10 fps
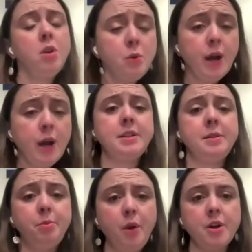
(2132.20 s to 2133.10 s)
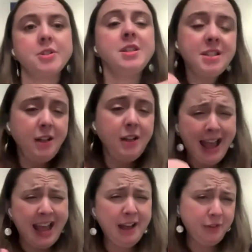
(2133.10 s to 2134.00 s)
So you as an employer still
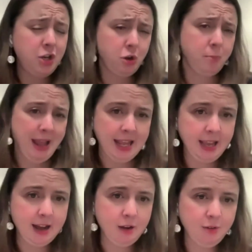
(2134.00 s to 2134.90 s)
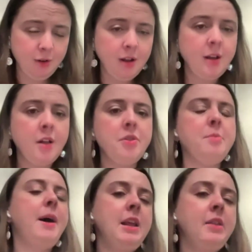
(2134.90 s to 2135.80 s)
have in your bank account
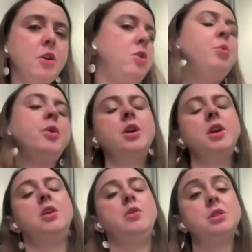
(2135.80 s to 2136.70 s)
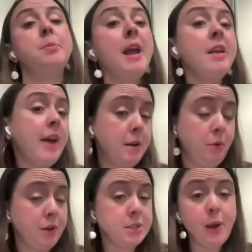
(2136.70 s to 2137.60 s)
the money that you were going to use to pay that
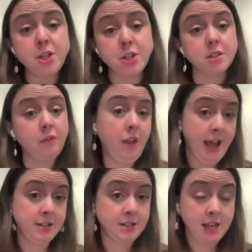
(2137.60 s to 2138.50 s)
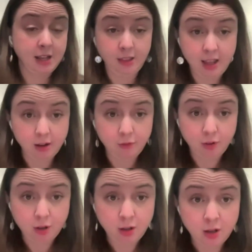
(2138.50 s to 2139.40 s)
employee's wages if they hadn't taken leave.
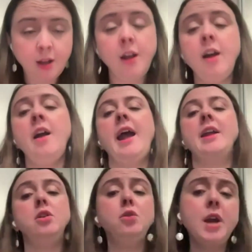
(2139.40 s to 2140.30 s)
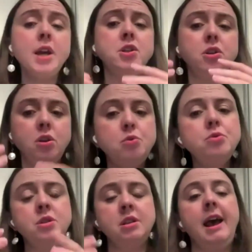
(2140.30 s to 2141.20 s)
And you get to
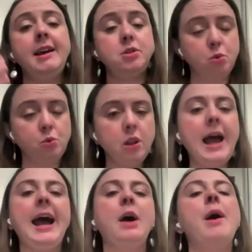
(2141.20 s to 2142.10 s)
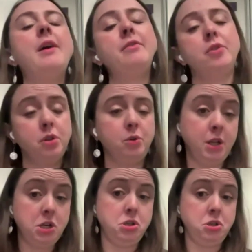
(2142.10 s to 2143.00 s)
use that tool however
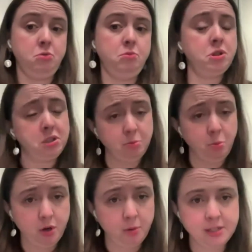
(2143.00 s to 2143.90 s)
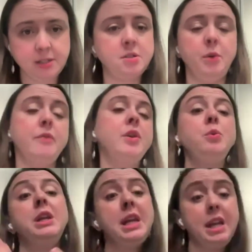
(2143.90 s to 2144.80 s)
you need to support your business. So
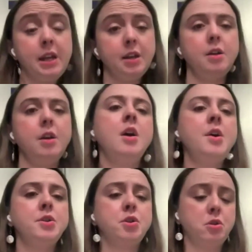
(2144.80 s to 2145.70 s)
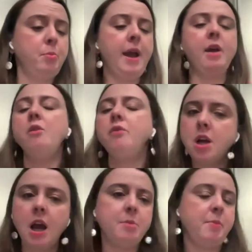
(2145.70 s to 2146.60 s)
if you need to pay
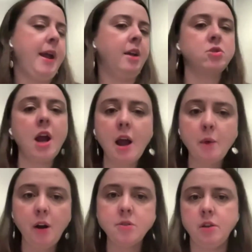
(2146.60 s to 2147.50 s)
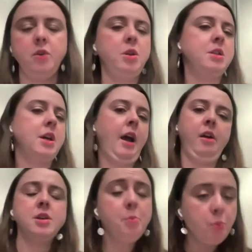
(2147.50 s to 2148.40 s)
overtime or pay extra hours, if you need to
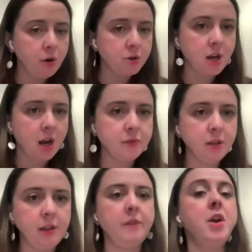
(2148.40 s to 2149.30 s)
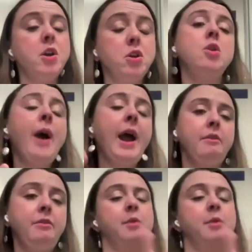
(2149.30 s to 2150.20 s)
hire temp workers to cover the leave, you
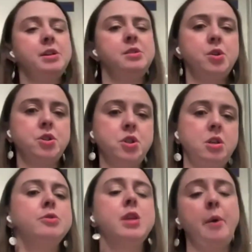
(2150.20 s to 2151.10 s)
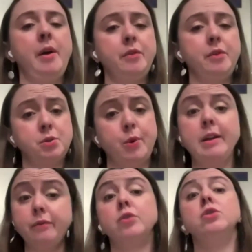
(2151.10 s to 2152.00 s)
have that resource to use however is
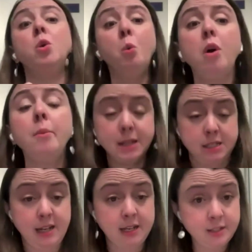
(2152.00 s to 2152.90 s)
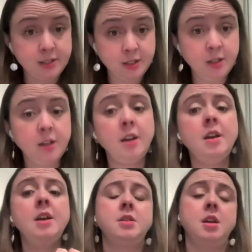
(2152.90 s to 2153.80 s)
right for your business
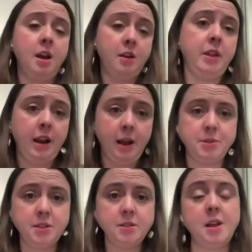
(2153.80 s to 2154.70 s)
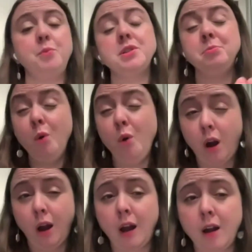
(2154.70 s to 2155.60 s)
to cover that absence. And what's
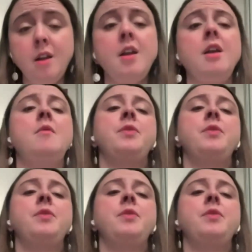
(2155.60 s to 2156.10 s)
more